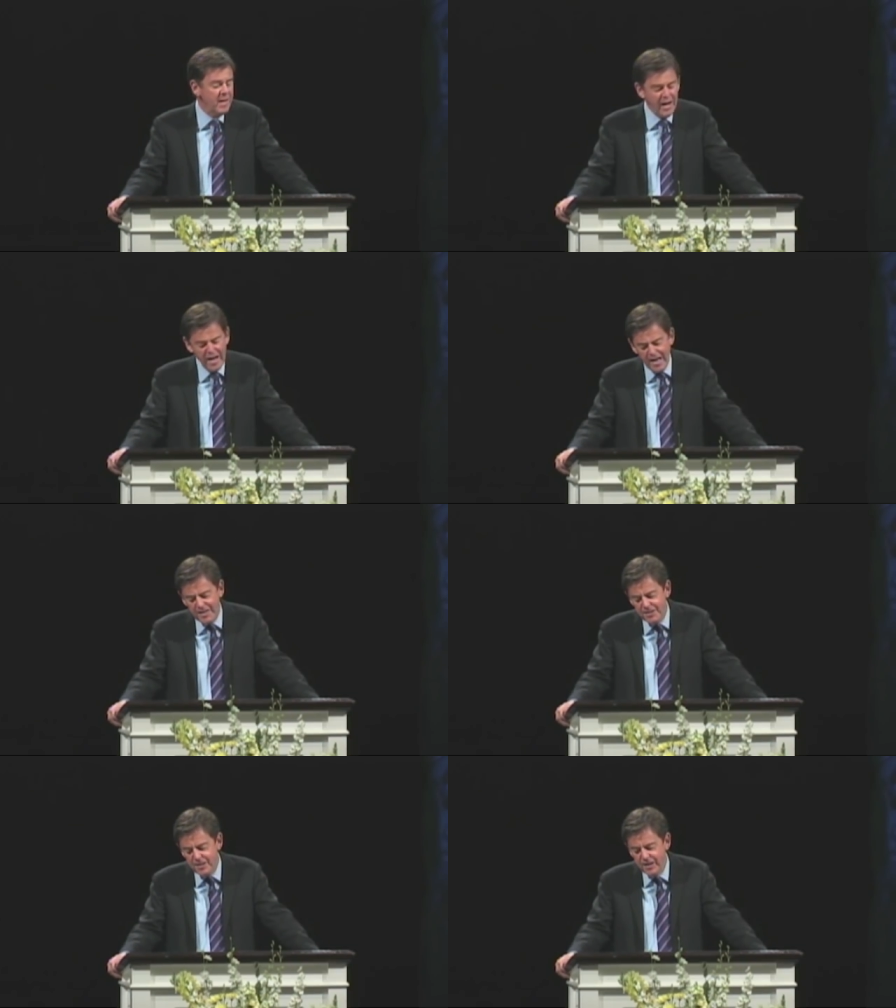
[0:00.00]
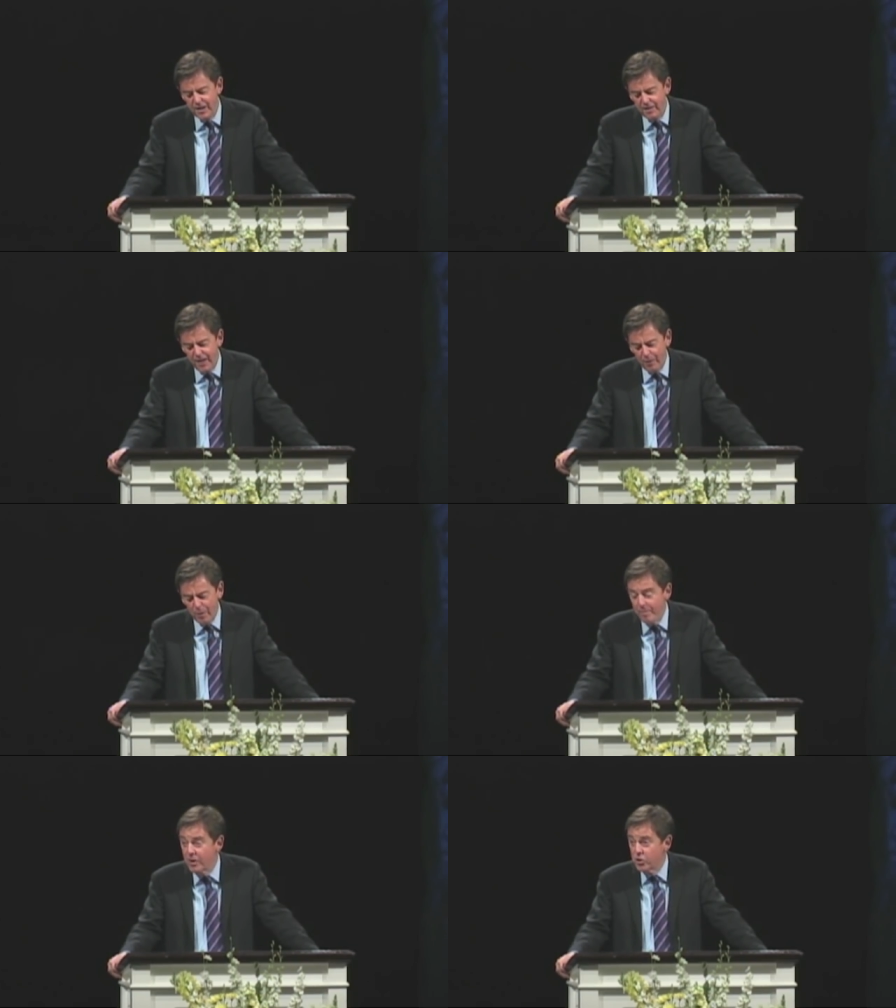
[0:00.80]
and that
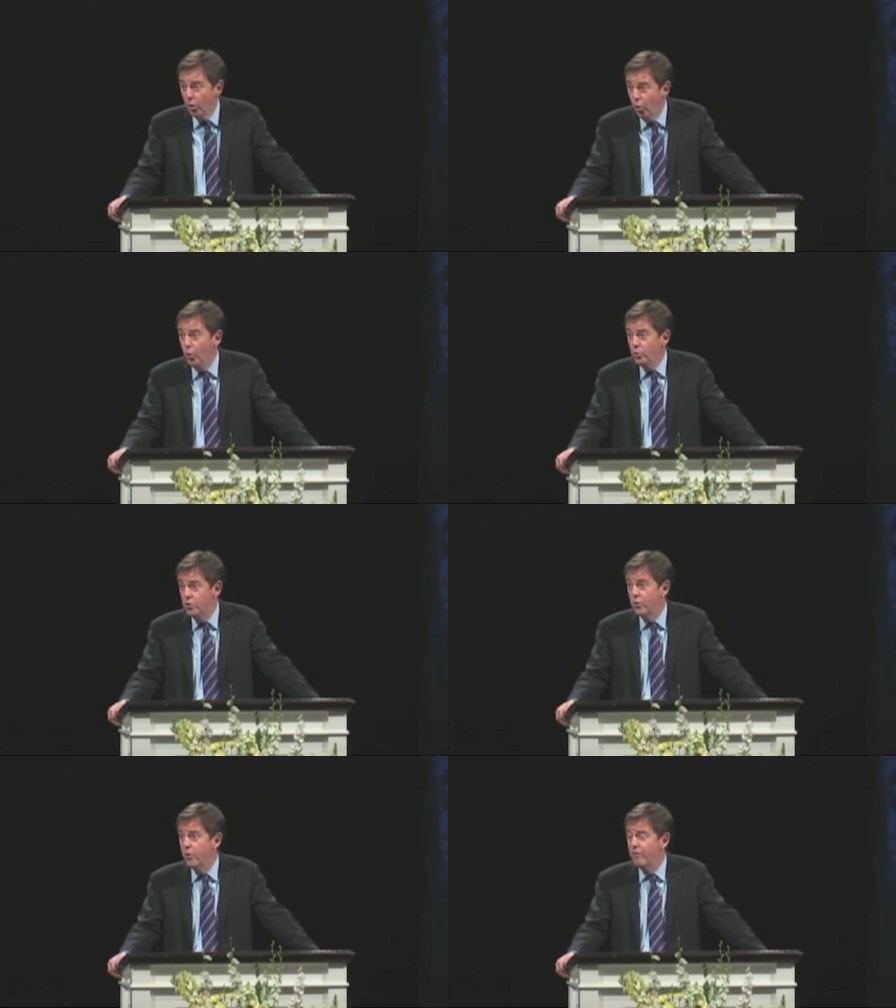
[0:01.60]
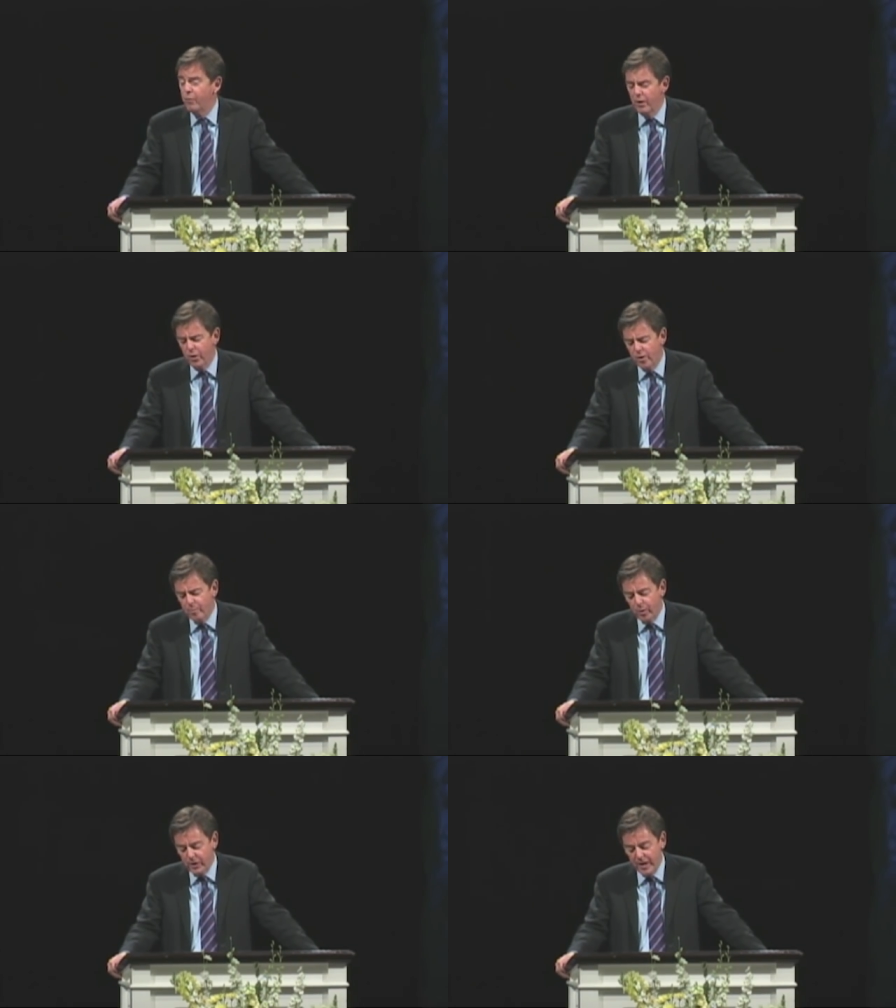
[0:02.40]
we must hold to if we're going to
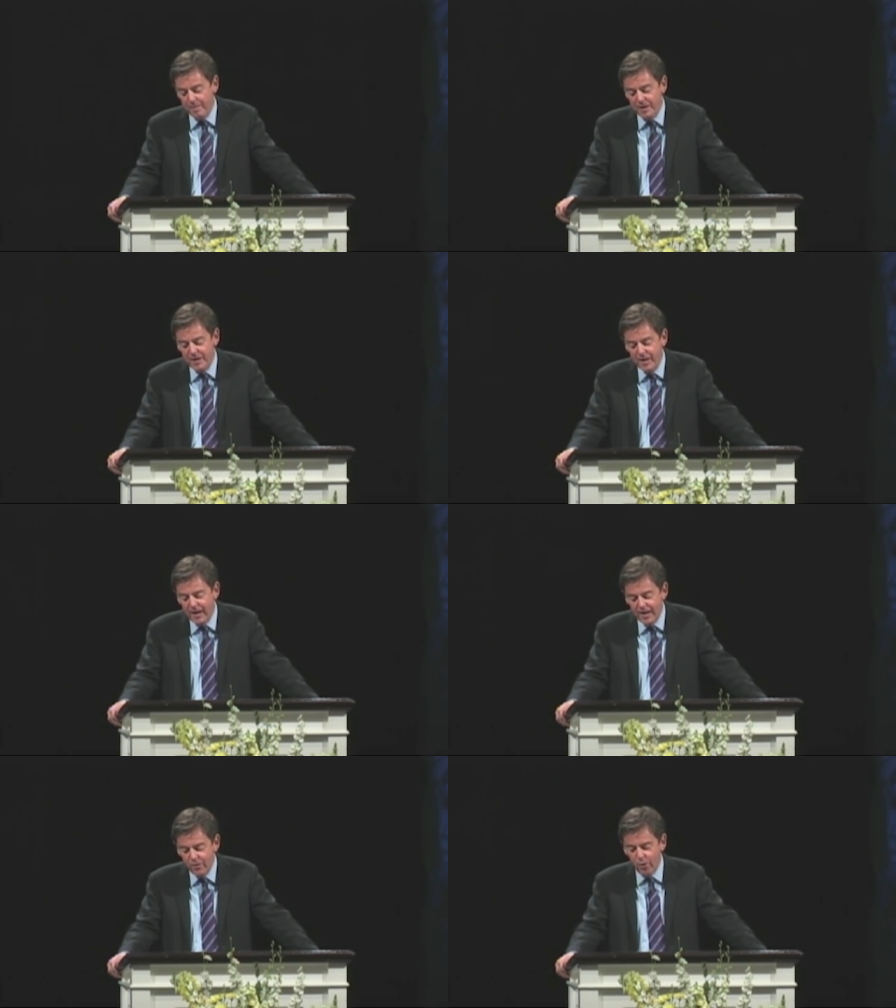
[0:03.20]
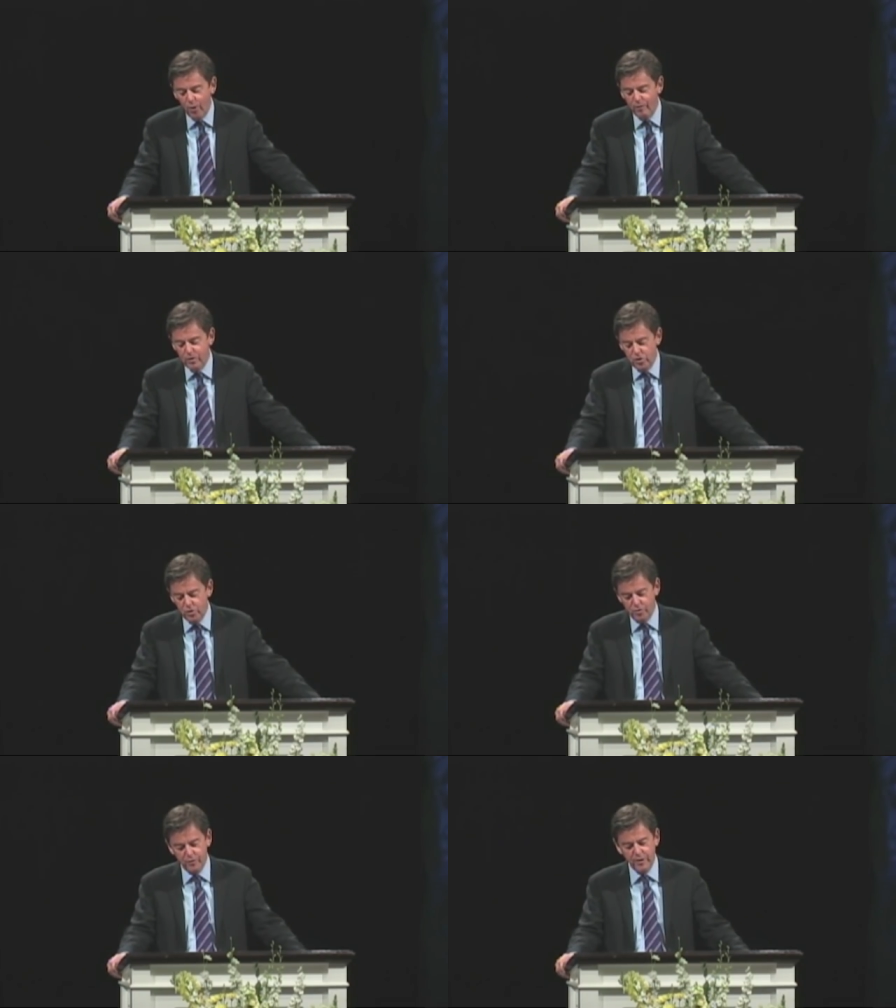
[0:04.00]
proclaim it in all of its
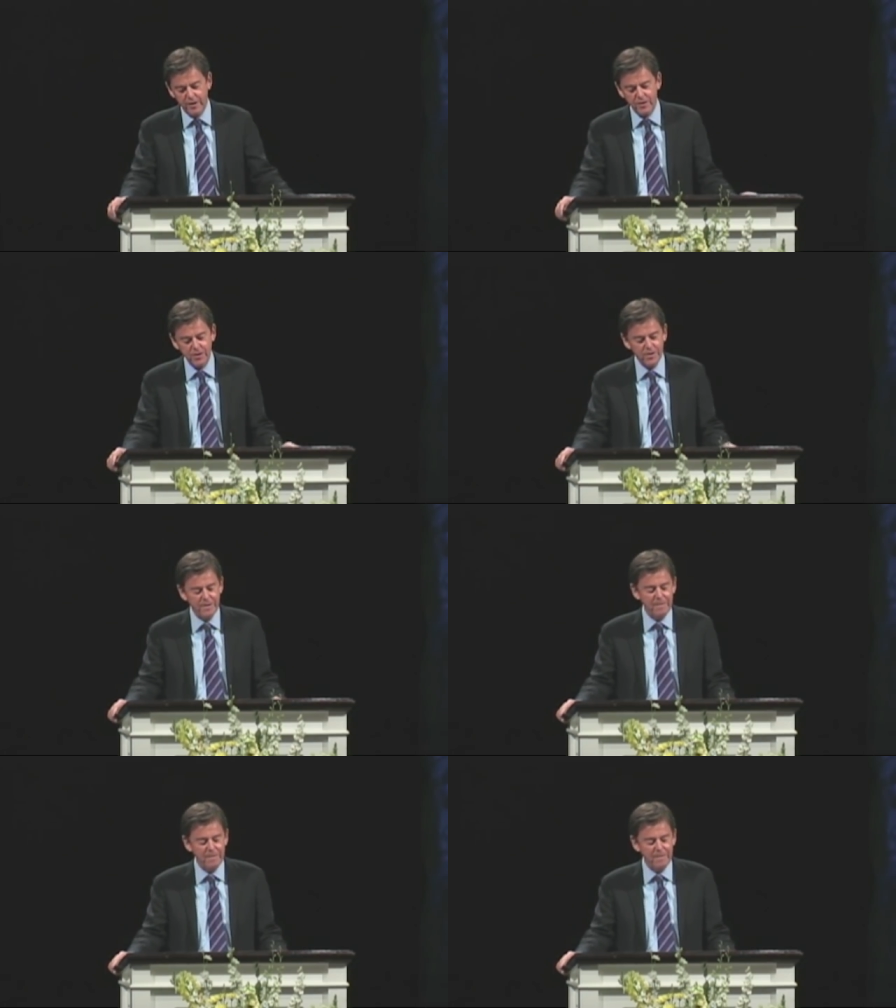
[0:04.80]
usefulness.